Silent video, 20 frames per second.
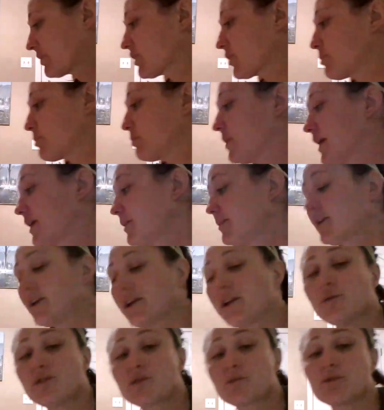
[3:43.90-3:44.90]
My
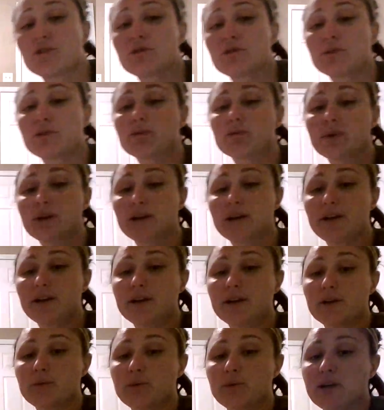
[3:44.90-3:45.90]
monkey was supposed to be red,
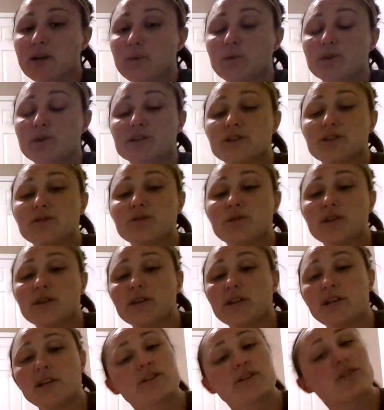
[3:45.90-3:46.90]
and when I went to do it,
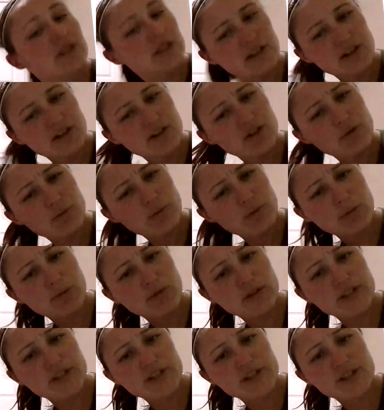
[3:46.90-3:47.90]
he turned out a little
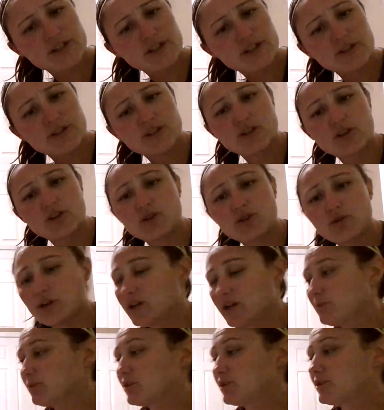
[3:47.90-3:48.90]
purplish, so
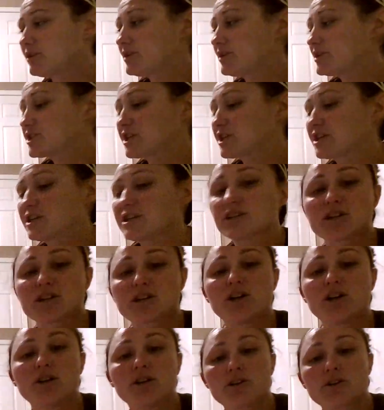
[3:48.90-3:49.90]
I'm gonna change
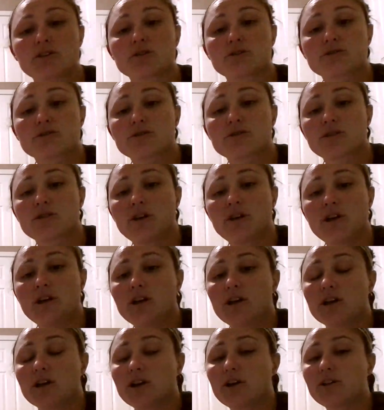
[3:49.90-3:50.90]
colors.
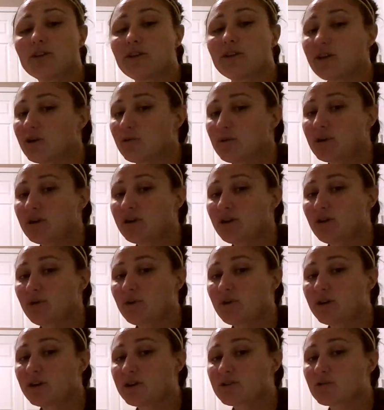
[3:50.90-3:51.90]
Good thing about
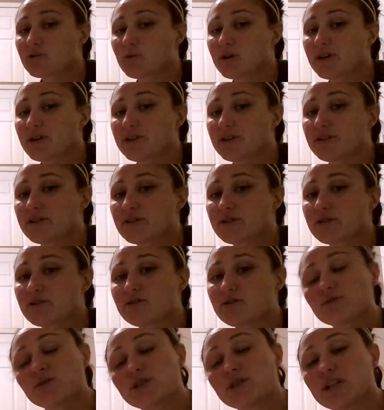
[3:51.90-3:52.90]
doing it twice,
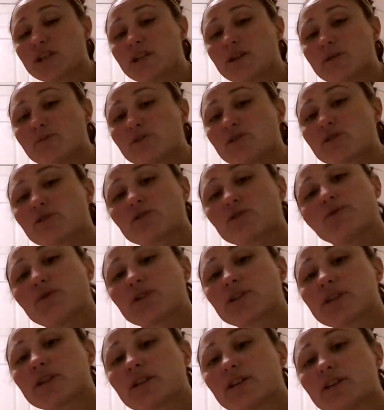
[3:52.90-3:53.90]
3 times, or 4
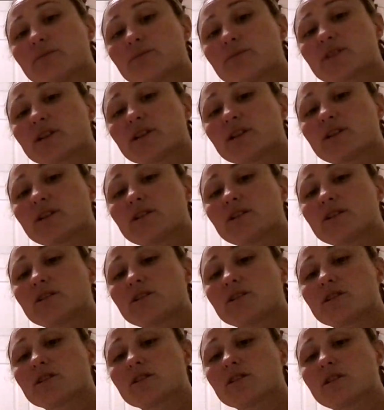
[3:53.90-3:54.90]
times
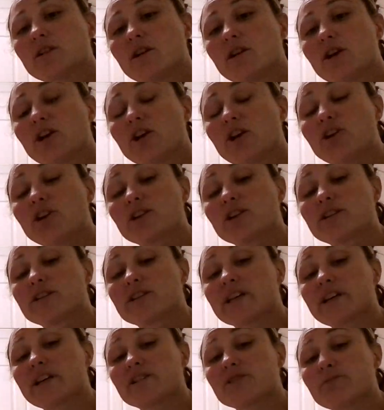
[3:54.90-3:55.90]
is you get to
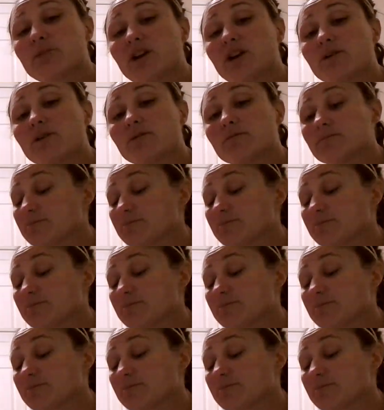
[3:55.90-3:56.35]
change them up.